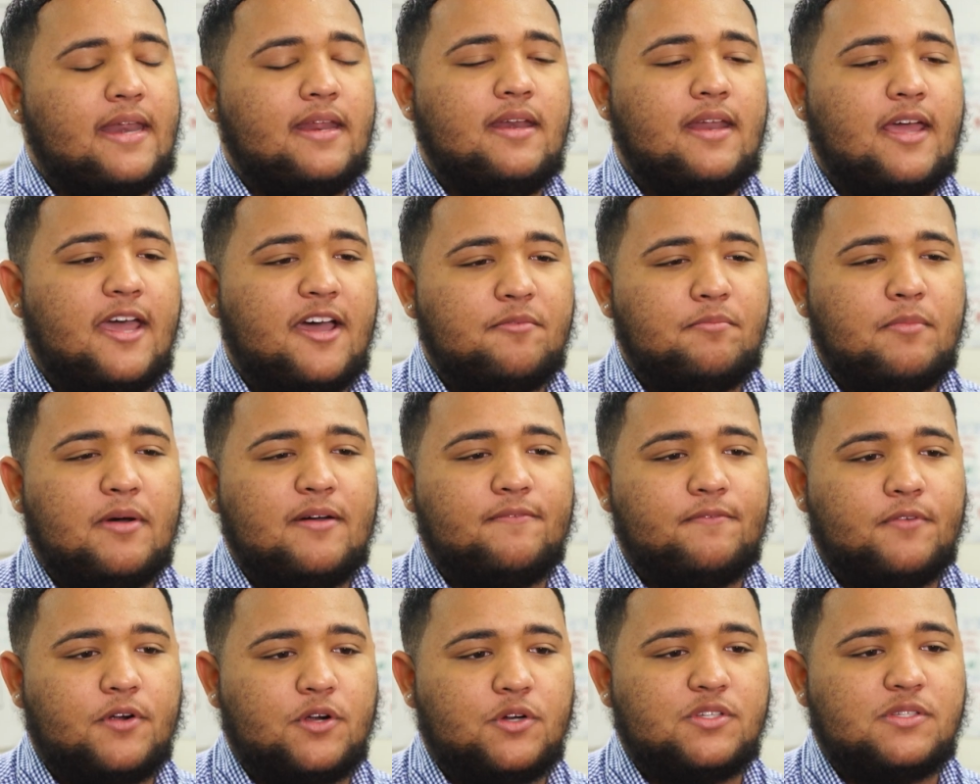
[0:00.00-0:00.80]
I didn't have
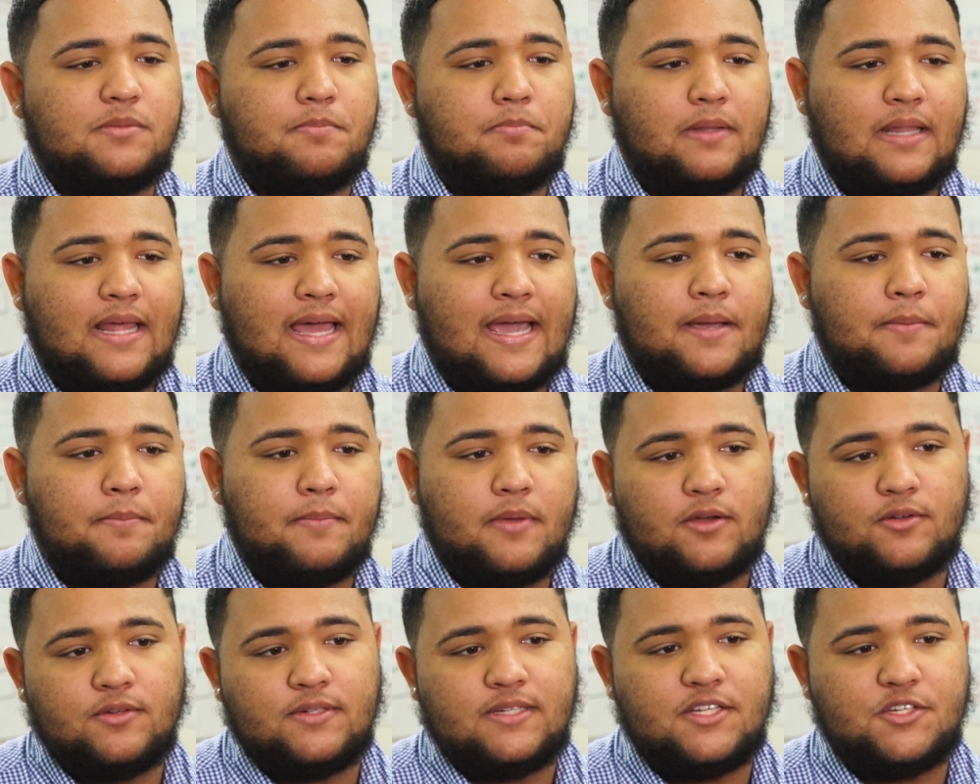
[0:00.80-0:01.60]
my first black
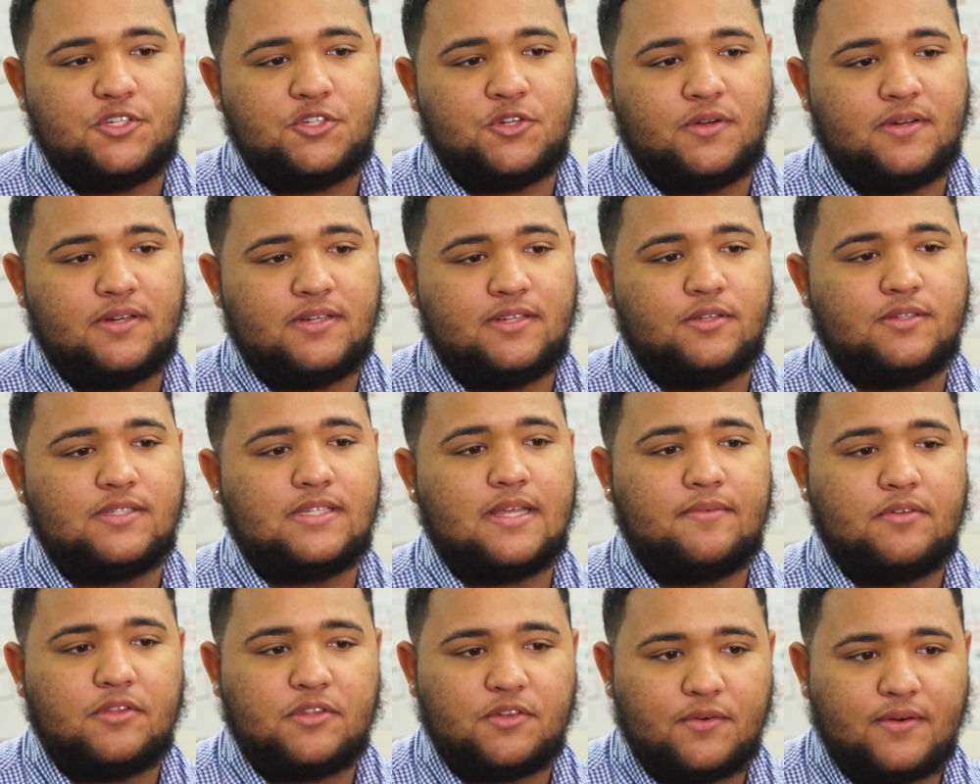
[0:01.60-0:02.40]
male teacher until
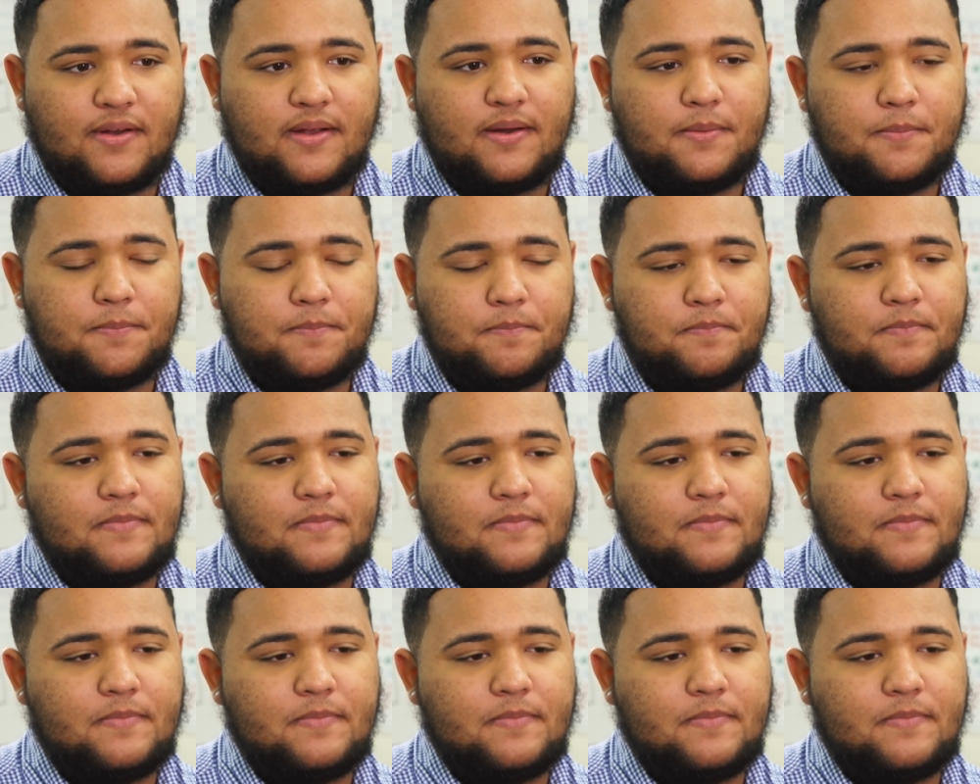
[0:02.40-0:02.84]
seventh grade.